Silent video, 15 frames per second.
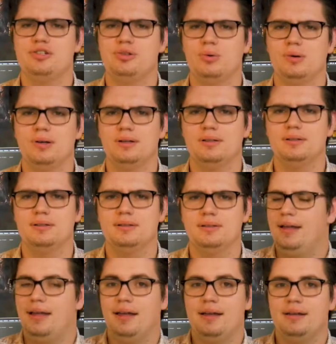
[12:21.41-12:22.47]
short,
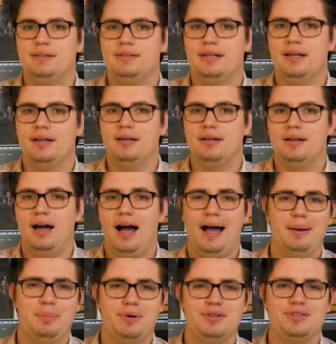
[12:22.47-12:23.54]
and
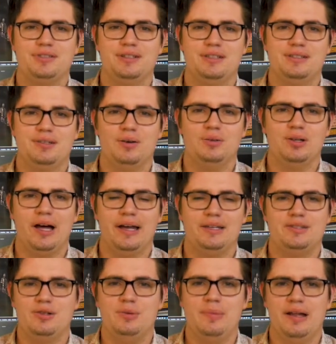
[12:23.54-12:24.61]
I personally don't
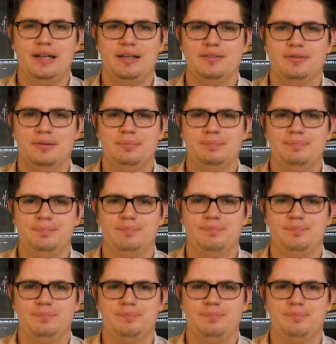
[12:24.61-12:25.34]
like too many of them.